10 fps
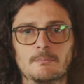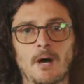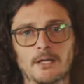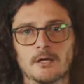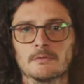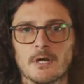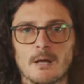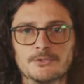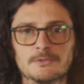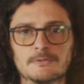bi-color
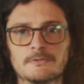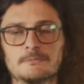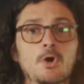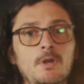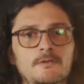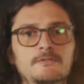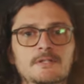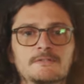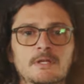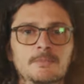options. Godox
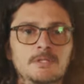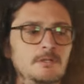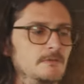did send me